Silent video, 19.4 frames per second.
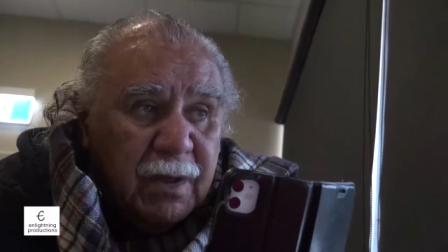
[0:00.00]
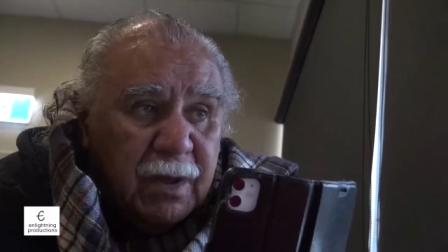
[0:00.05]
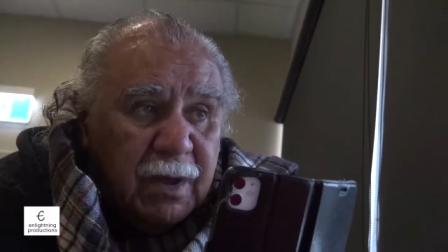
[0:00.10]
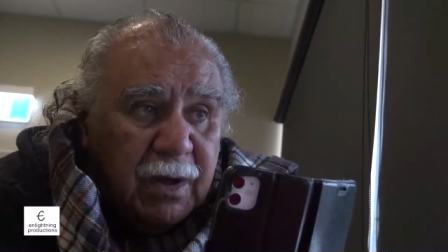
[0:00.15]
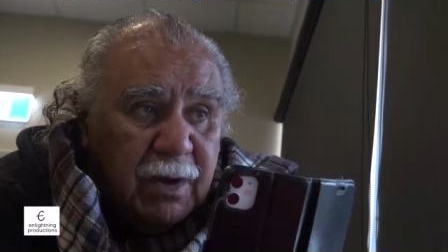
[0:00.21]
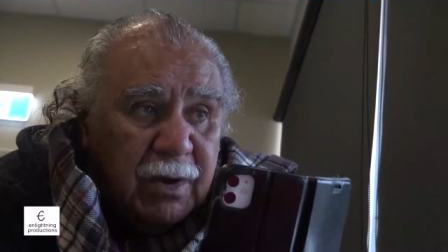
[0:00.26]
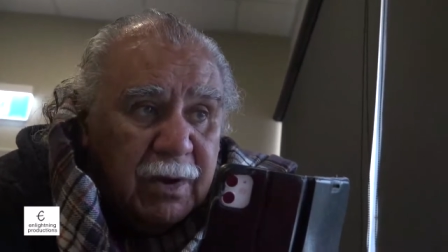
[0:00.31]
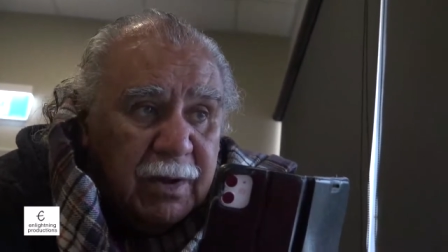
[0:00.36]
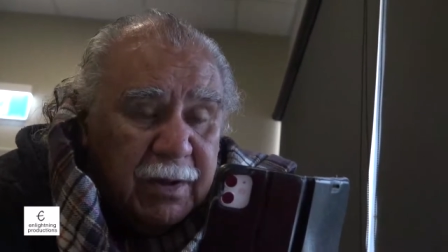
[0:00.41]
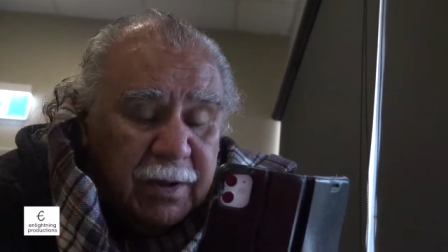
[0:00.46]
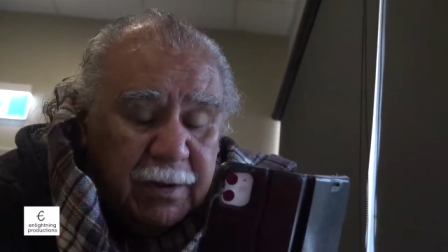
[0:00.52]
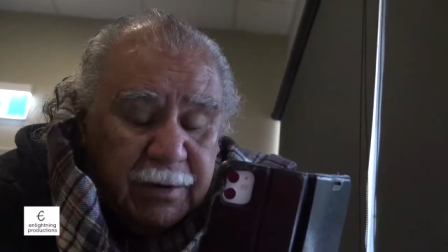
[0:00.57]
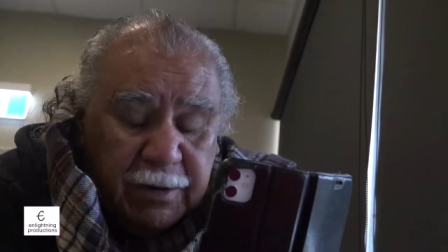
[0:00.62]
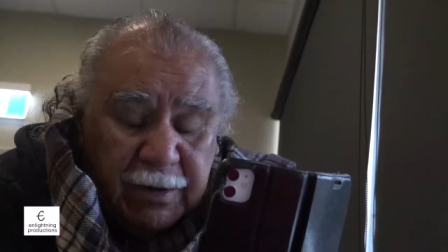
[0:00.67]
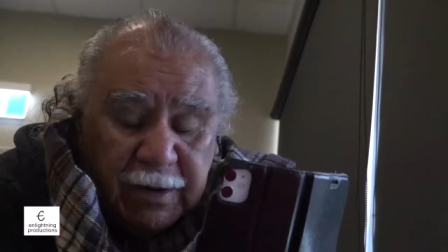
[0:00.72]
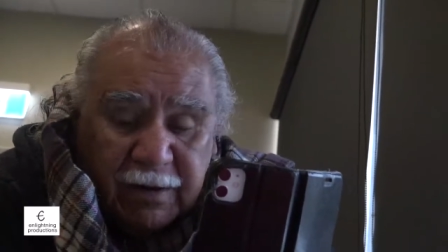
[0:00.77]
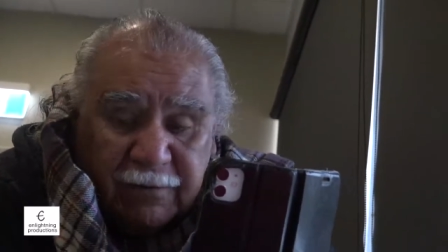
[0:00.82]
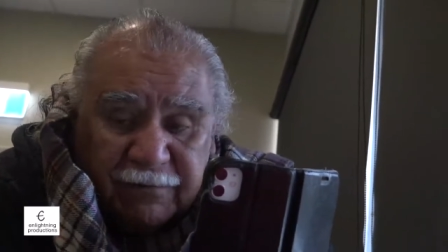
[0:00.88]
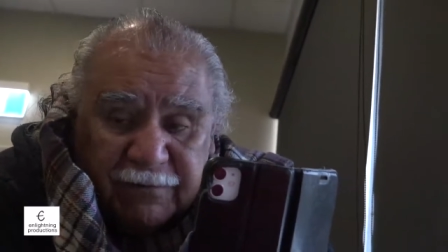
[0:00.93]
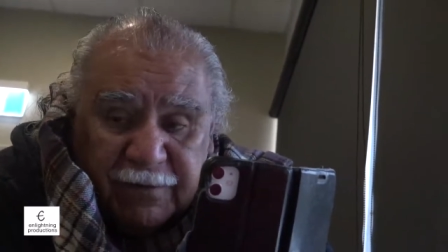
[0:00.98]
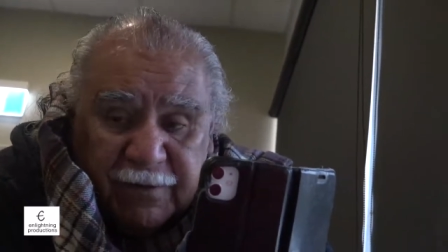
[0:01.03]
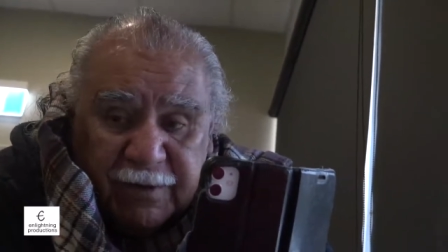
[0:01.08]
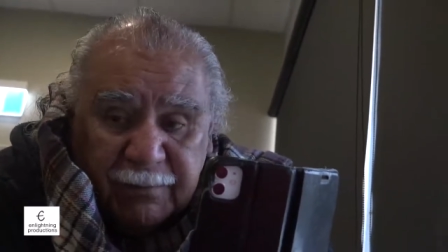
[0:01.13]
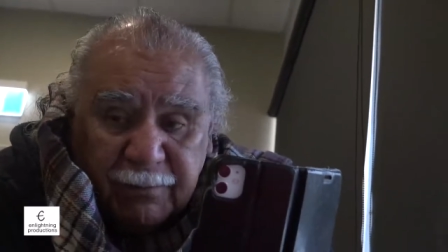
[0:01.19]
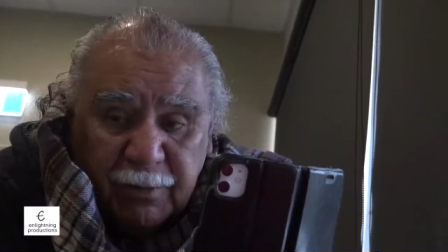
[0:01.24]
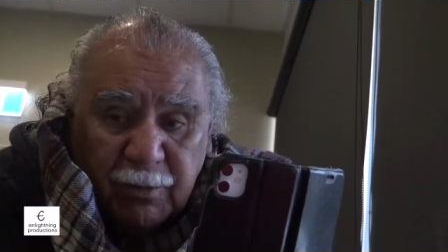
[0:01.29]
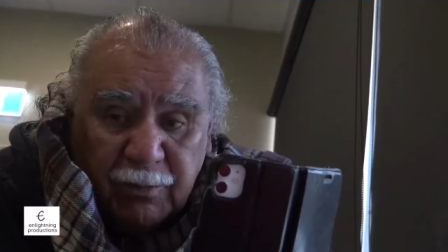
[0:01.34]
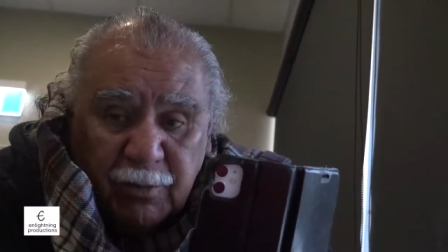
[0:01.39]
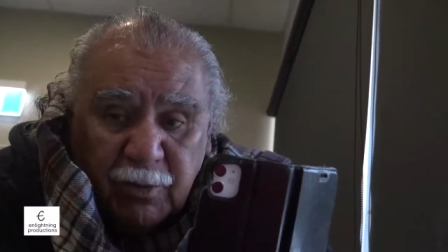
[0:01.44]
Uh, and then after
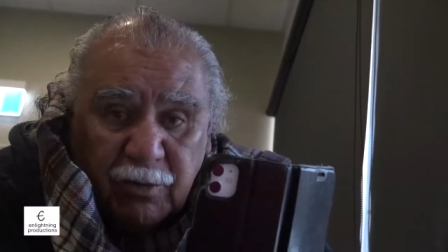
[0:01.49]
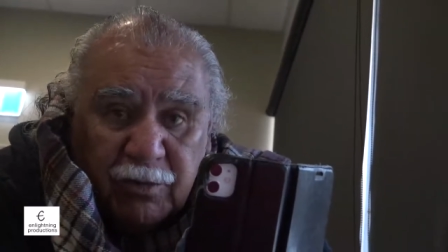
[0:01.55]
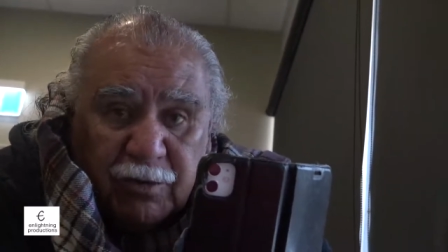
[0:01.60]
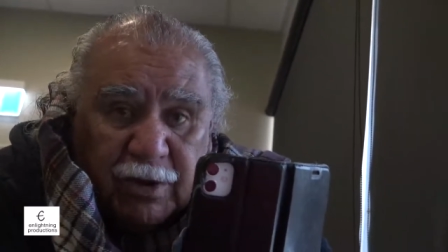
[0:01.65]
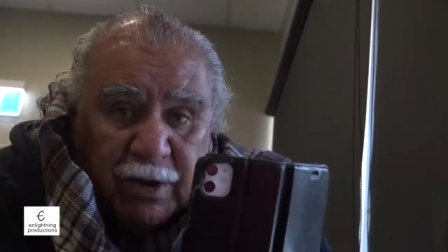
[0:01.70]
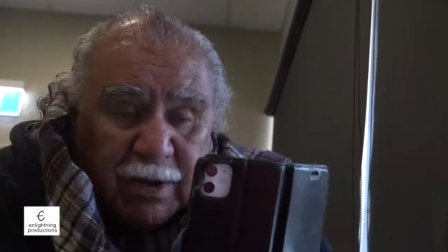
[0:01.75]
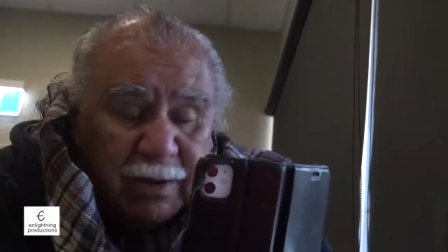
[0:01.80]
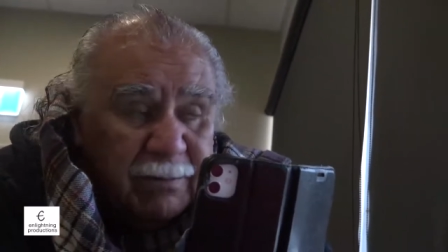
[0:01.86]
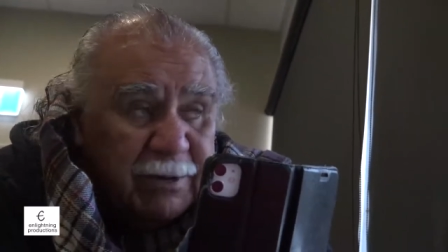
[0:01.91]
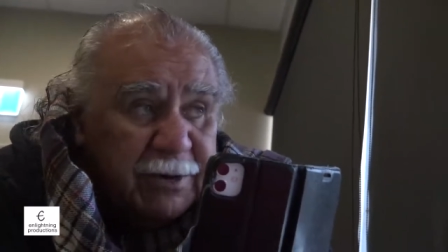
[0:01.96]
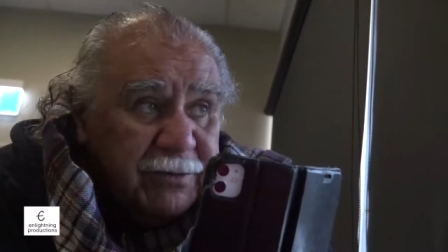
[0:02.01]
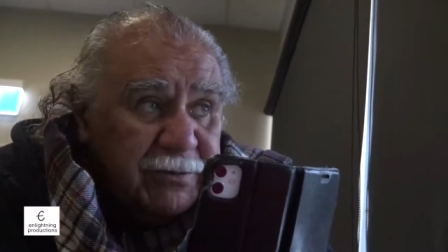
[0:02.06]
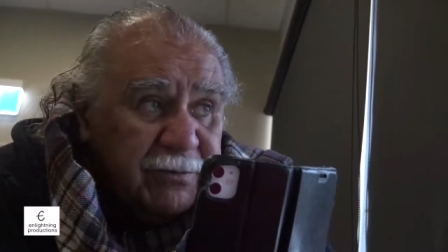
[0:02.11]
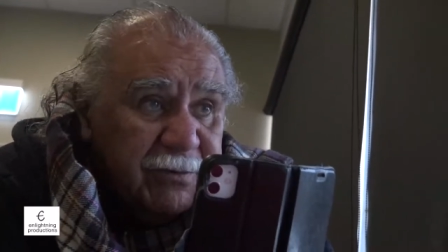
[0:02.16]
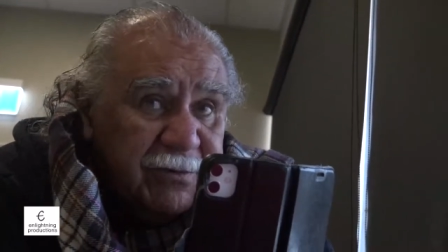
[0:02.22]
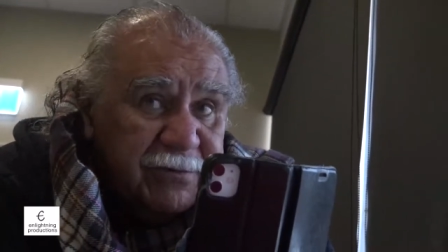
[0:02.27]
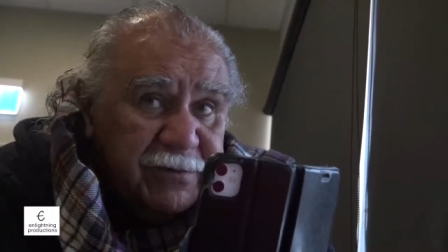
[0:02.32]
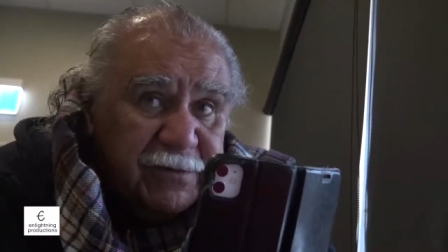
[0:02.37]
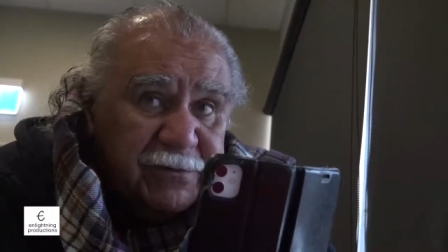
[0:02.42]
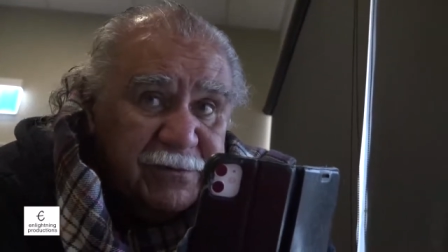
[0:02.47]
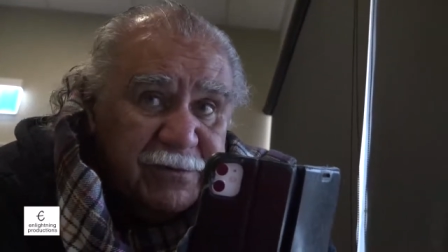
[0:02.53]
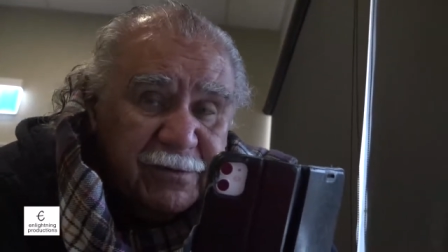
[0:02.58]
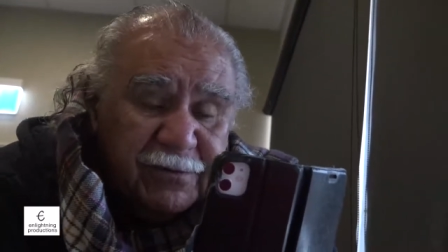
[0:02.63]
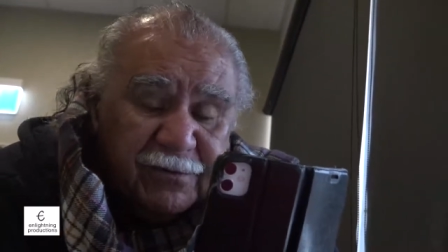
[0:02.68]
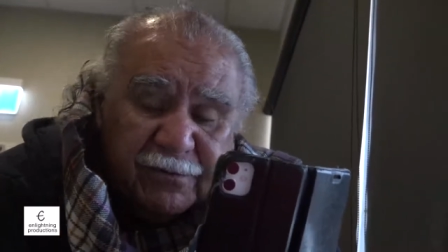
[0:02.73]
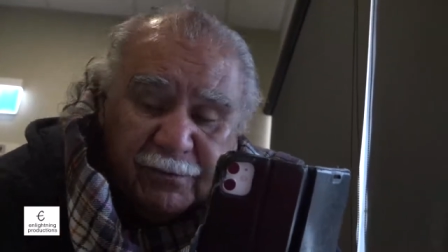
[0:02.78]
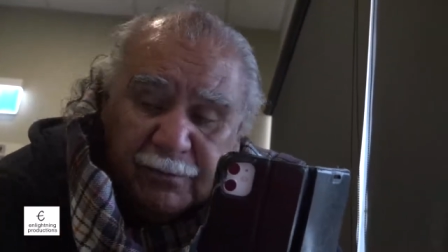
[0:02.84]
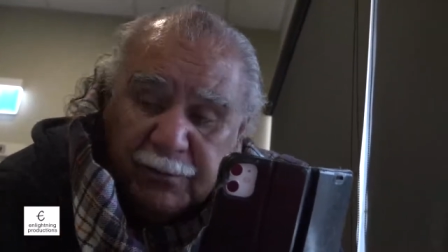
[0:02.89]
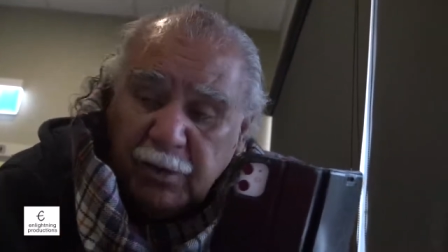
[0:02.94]
that, Bob Hawke came into
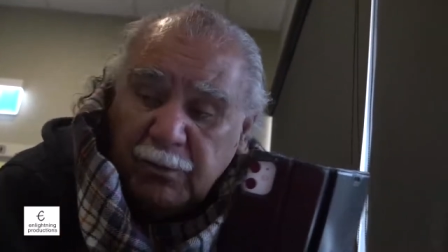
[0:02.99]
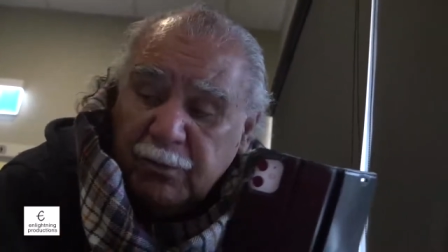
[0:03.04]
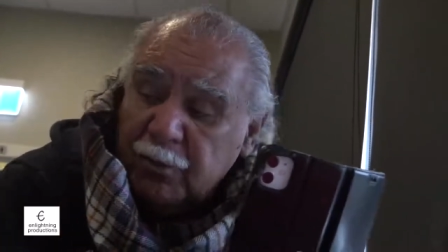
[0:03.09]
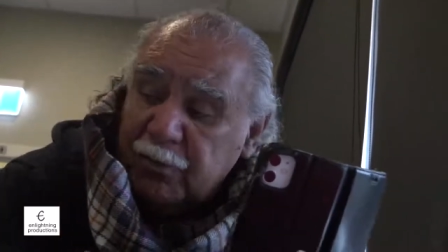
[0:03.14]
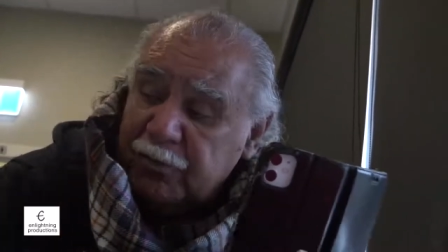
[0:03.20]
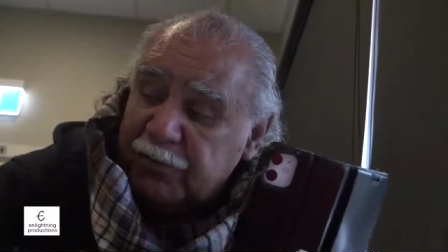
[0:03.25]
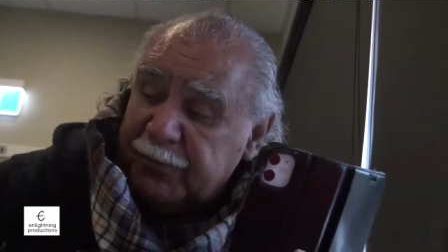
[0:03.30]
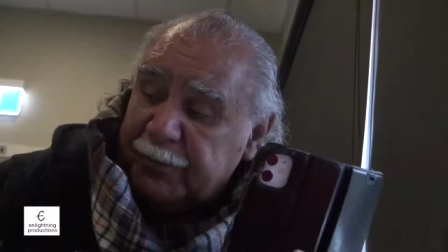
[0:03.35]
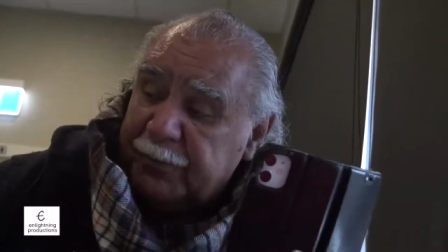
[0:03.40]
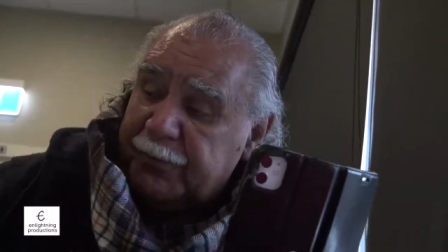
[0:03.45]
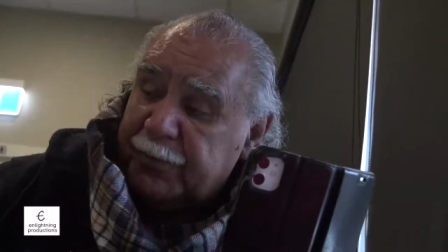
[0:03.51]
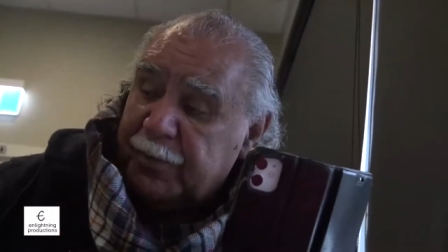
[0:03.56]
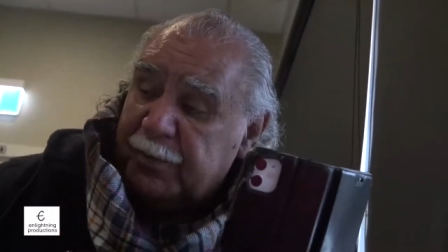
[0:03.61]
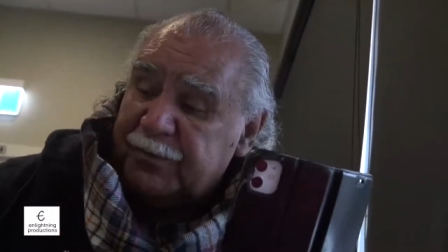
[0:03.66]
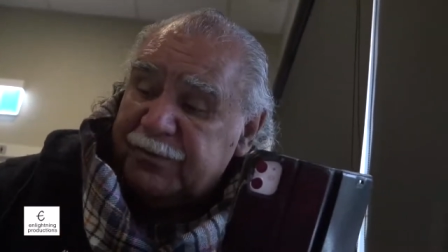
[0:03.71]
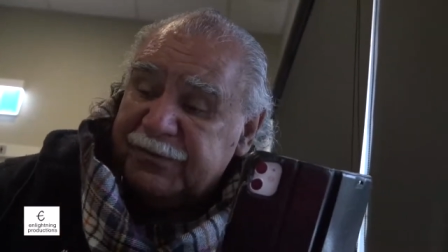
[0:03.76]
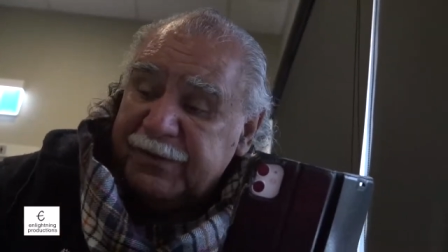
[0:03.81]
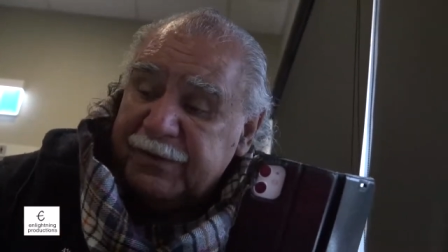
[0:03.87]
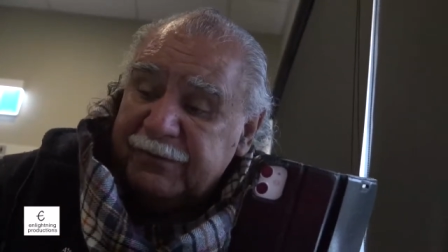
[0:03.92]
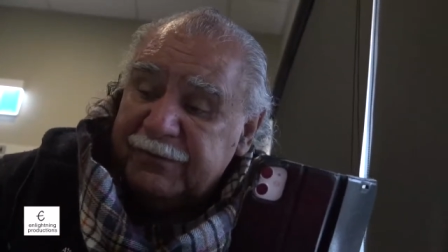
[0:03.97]
existence, and Bob Hawke promised